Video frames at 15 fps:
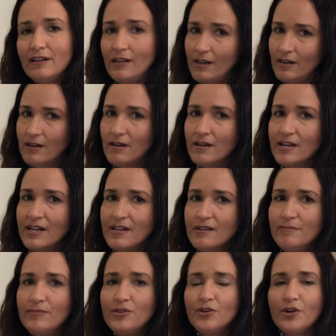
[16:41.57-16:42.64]
like I
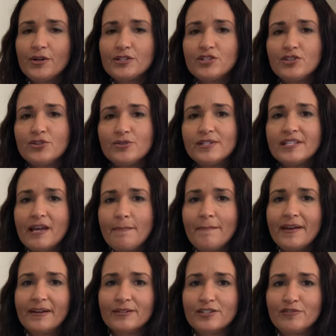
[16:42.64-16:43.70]
am, you're going to use 10
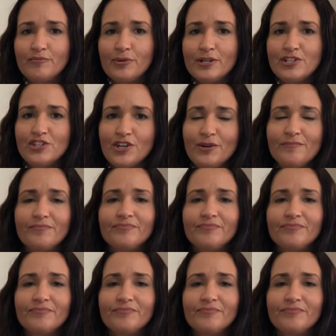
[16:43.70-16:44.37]
pounds of pressure.